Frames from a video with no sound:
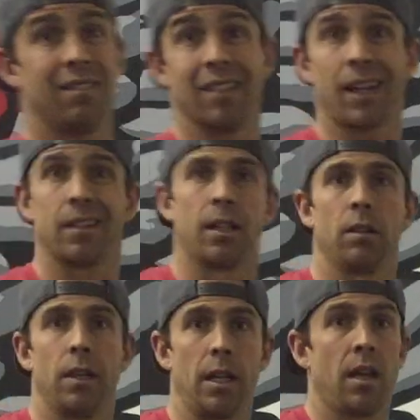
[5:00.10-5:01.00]
You likely
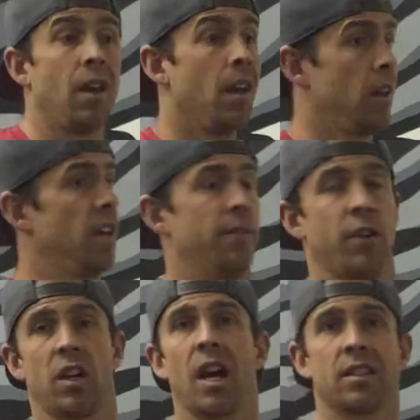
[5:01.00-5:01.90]
don't need it. If
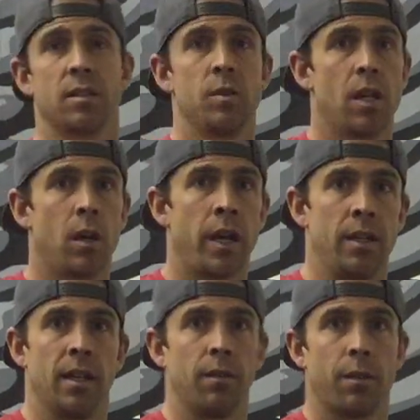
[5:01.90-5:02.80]
you're accustomed to it
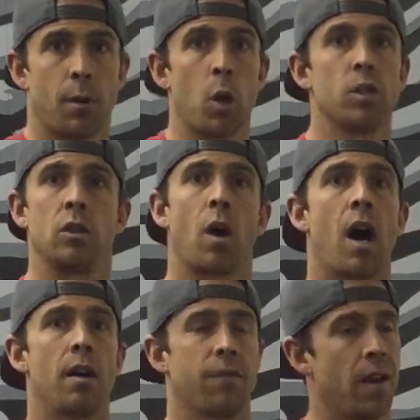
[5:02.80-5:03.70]
and it throws you
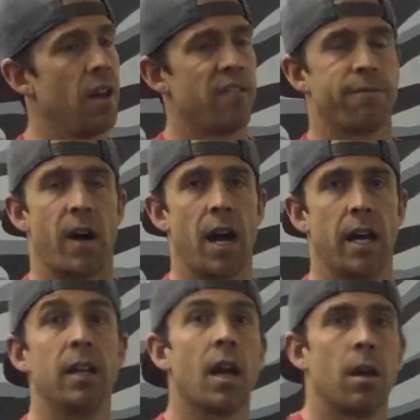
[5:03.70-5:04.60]
off,
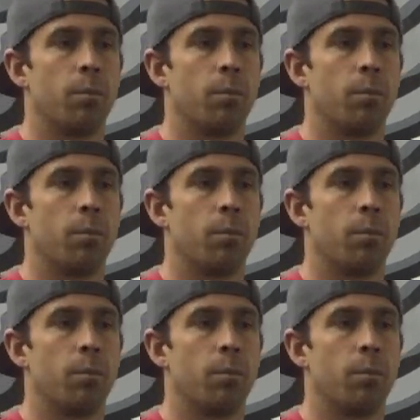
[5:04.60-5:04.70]
fine,